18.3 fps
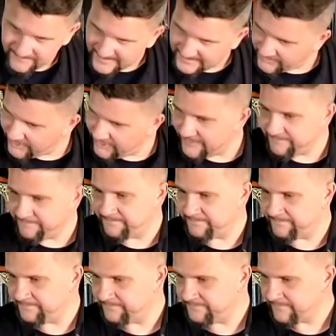That's good.
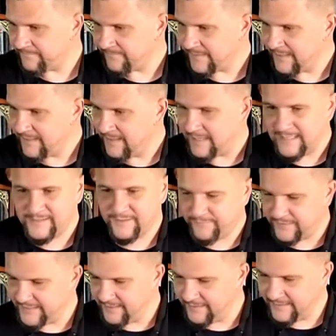That's
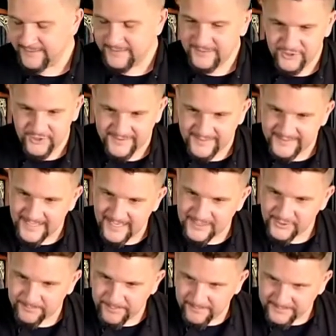the vanilla, just a
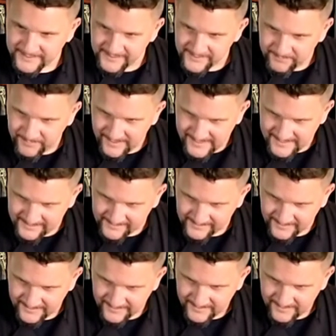dash of pumpkin
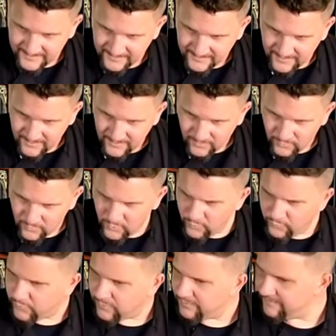spice.
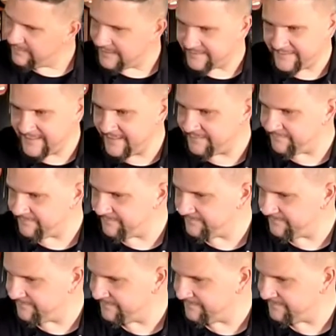Woo, that's it.